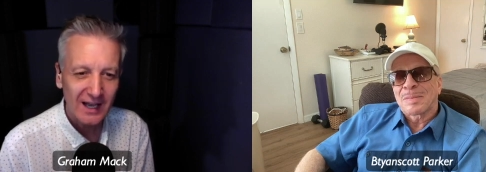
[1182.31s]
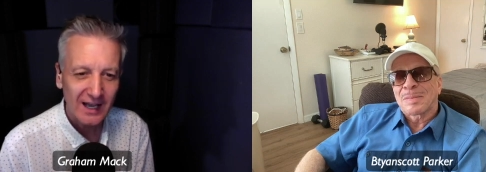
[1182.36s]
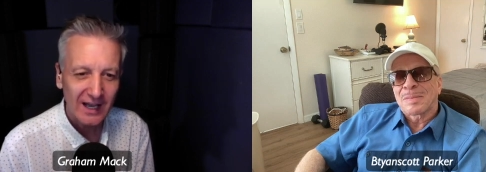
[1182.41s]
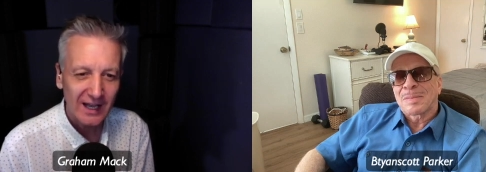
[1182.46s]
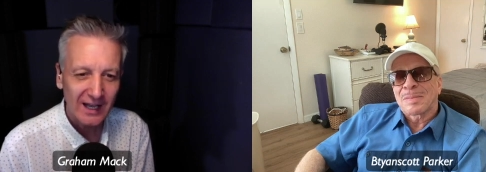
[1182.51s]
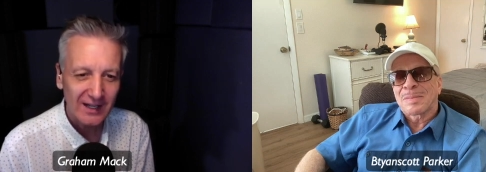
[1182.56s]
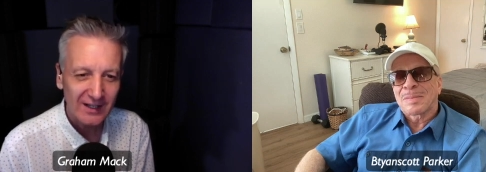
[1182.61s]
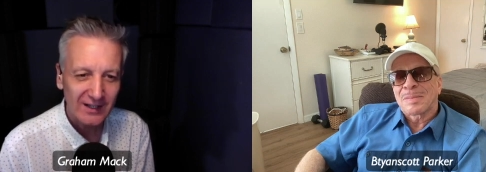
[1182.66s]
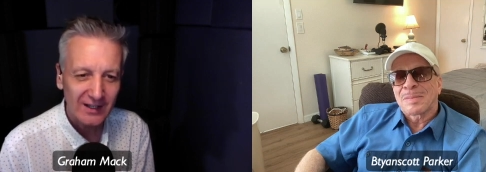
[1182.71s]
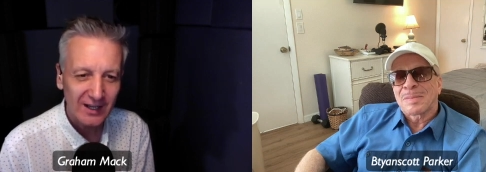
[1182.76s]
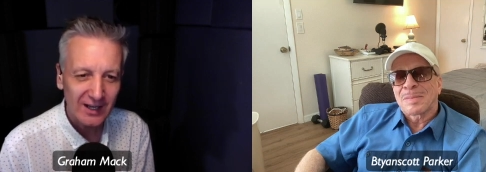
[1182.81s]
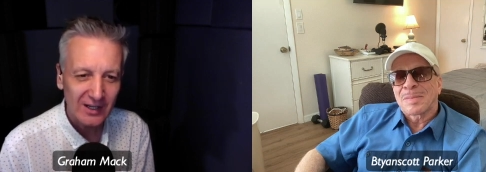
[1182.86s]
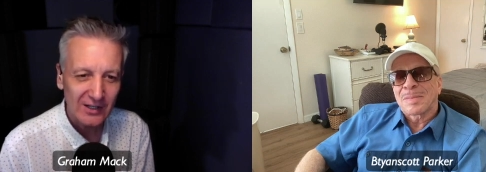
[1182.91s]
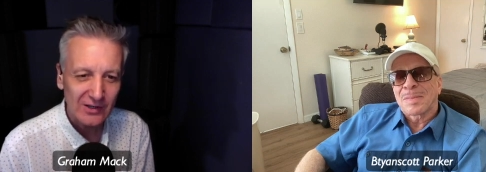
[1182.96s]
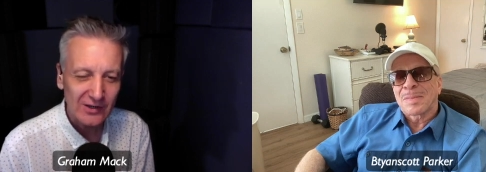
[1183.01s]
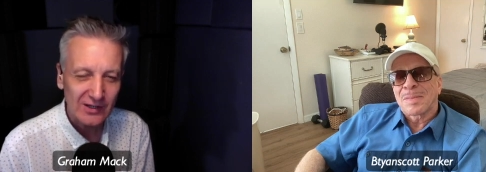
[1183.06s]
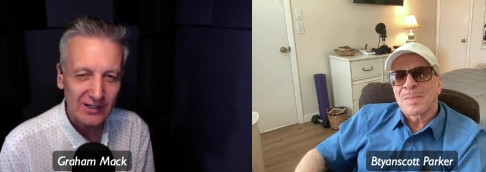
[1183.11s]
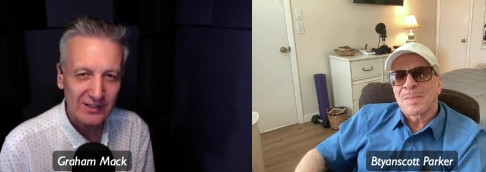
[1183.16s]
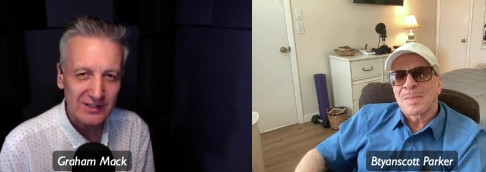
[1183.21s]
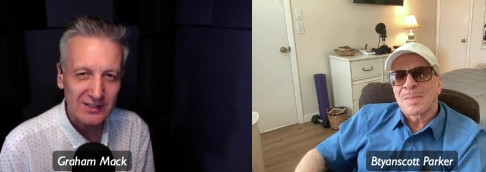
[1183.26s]
Speaker 1: And
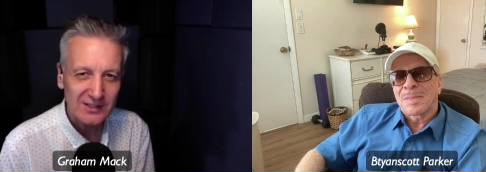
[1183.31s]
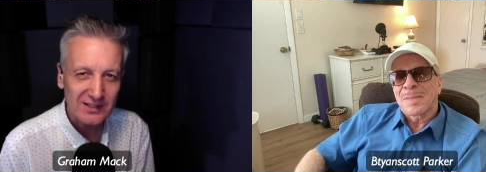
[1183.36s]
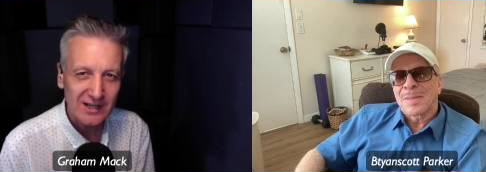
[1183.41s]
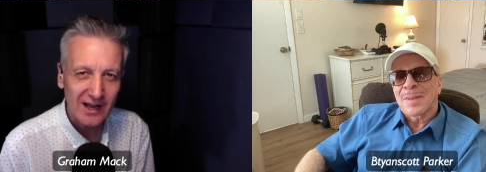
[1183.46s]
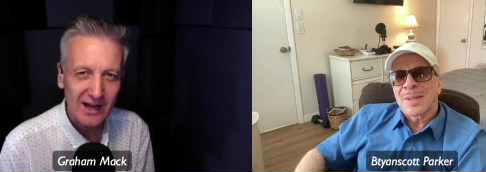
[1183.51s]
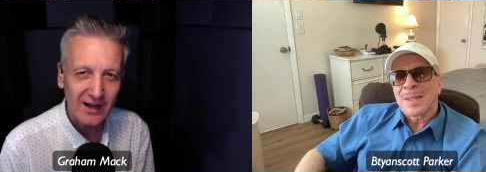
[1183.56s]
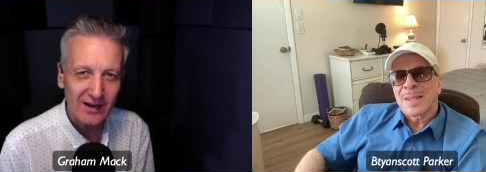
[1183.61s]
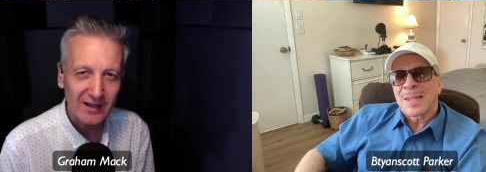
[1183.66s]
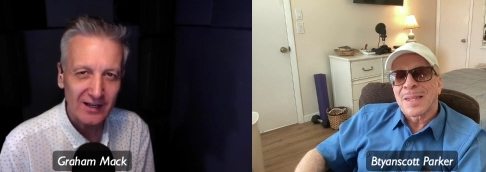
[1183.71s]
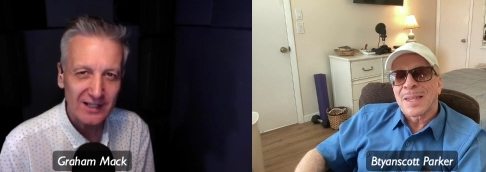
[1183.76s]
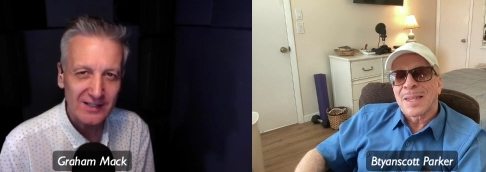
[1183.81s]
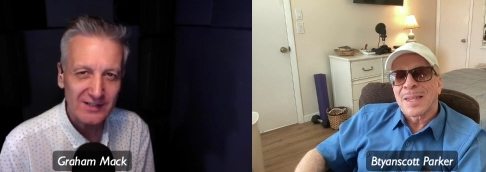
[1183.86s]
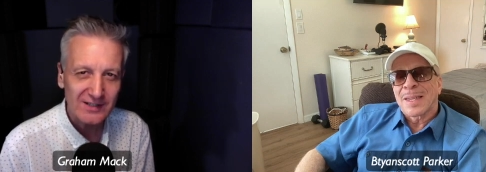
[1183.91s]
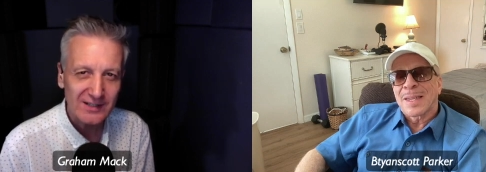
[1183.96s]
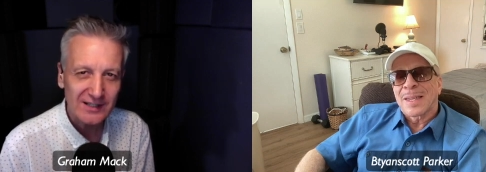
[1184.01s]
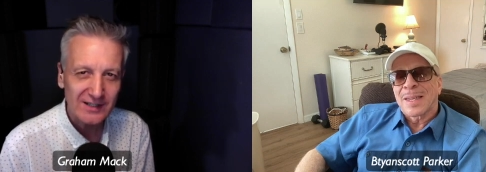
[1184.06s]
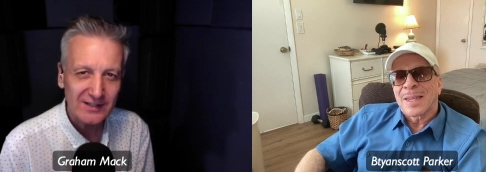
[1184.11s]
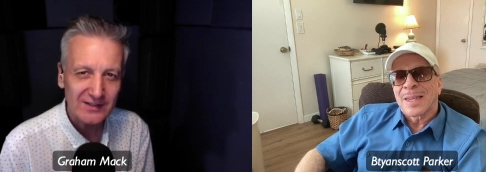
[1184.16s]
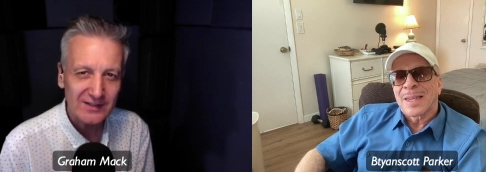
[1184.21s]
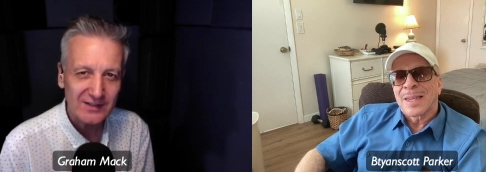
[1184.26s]
you can start
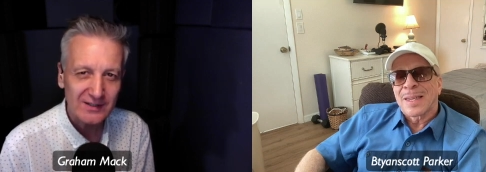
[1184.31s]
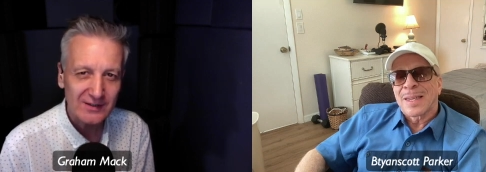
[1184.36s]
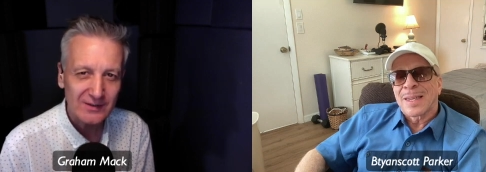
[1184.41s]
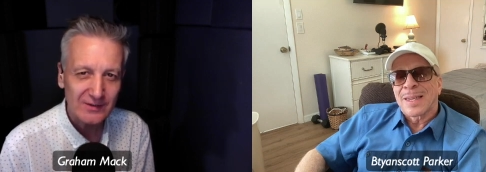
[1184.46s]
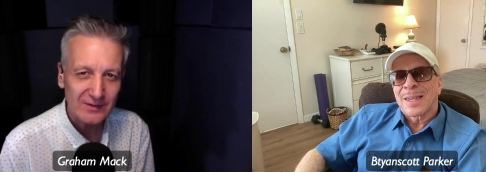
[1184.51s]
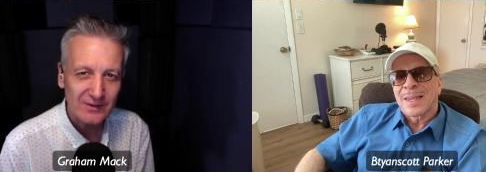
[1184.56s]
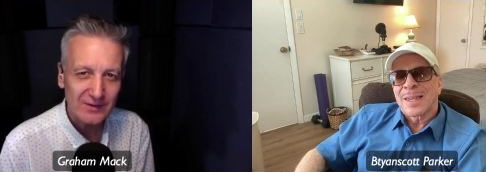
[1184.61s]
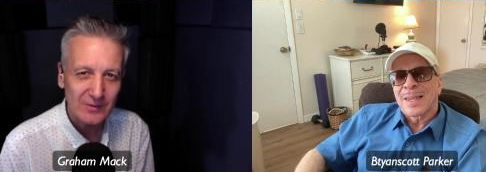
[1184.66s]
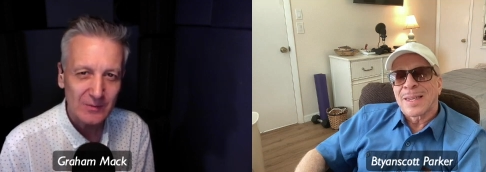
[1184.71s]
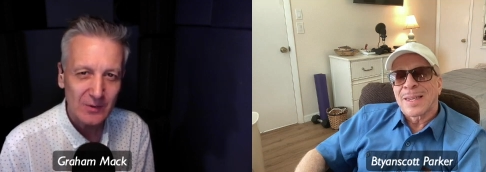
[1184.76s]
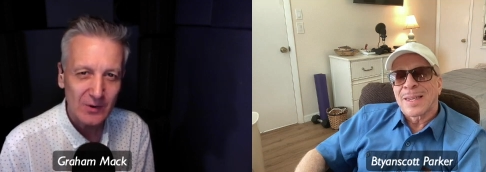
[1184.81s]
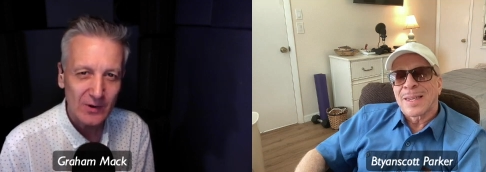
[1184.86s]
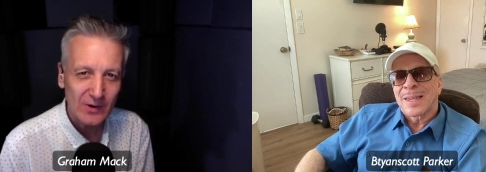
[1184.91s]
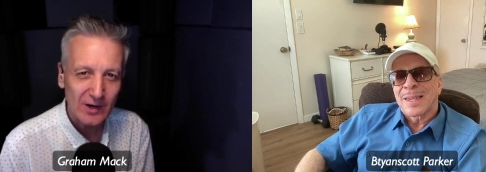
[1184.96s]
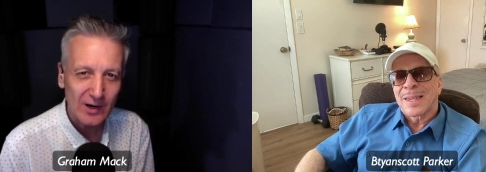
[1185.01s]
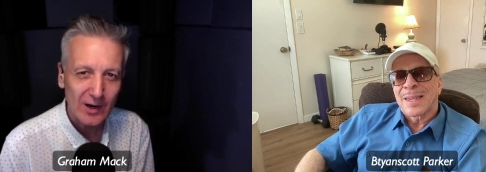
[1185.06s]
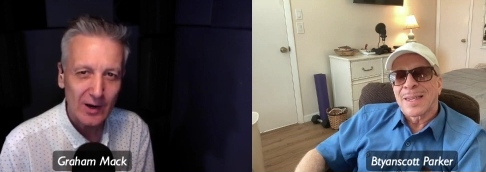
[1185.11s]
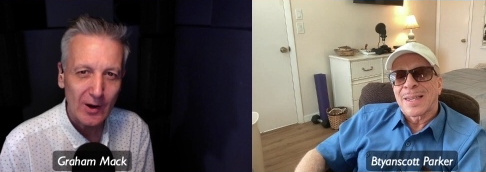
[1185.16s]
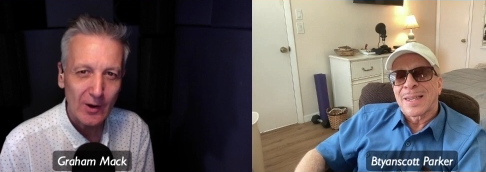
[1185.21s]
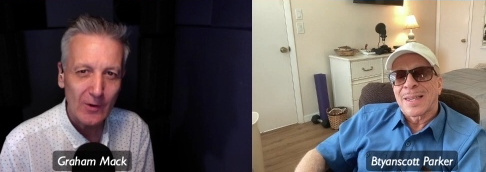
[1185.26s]
listening to the
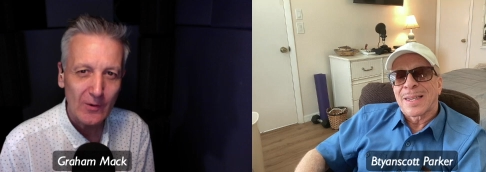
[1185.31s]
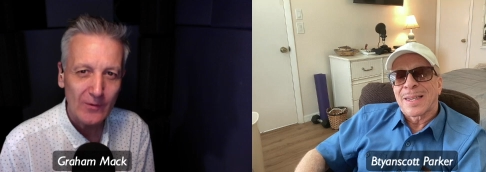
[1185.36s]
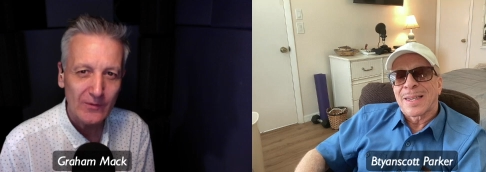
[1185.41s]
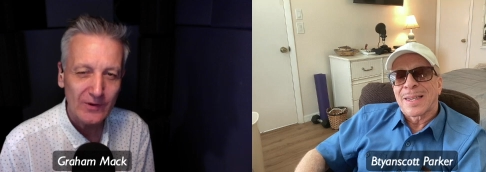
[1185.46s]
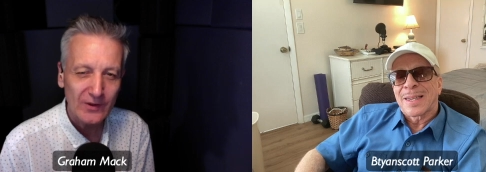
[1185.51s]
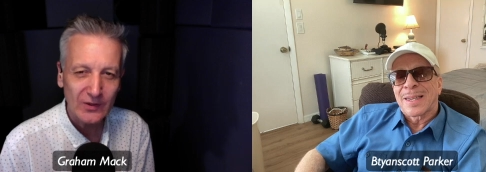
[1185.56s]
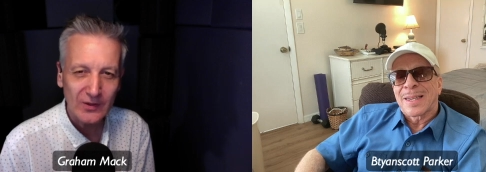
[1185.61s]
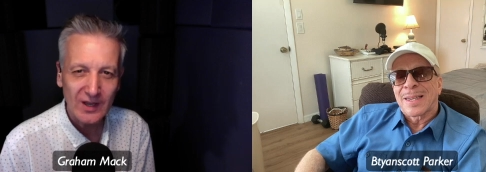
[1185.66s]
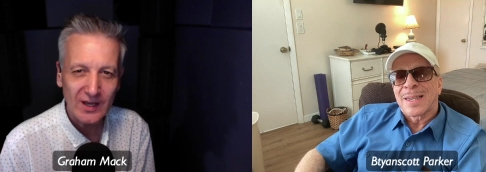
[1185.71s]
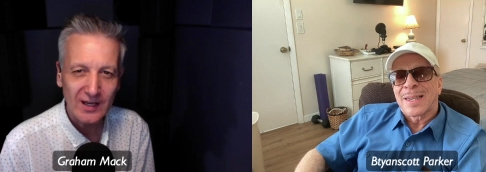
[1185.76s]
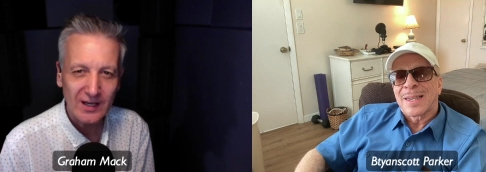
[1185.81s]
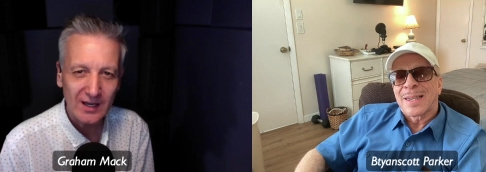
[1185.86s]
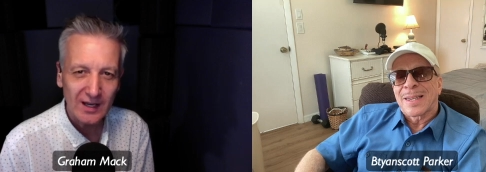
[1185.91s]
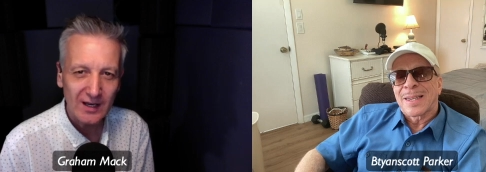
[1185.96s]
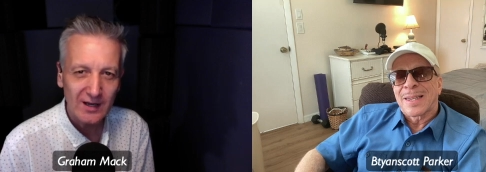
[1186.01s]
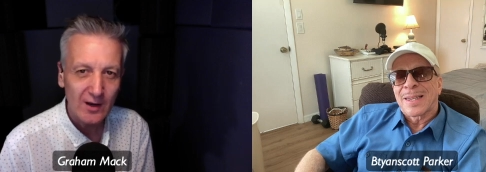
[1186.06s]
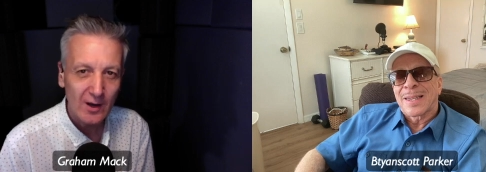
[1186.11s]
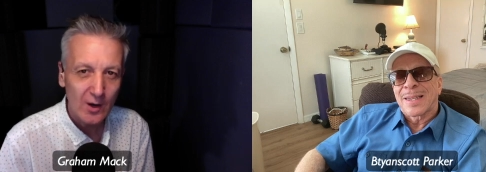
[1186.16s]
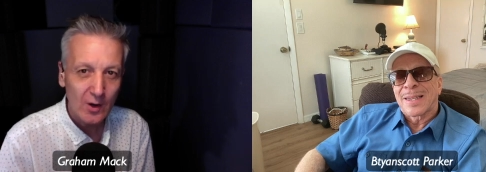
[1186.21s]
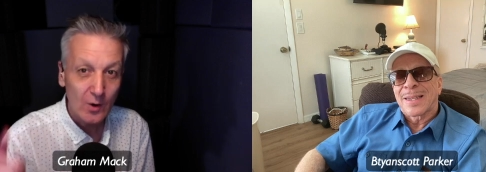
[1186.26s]
book
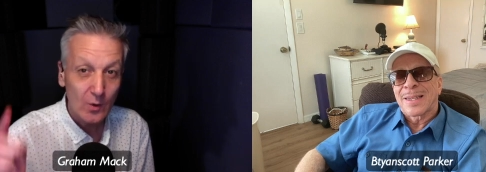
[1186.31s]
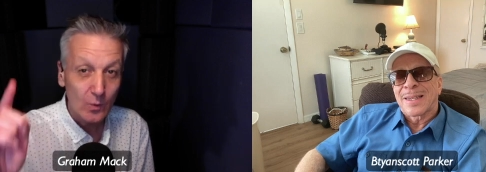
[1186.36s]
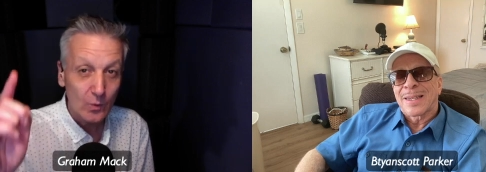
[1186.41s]
Overthinking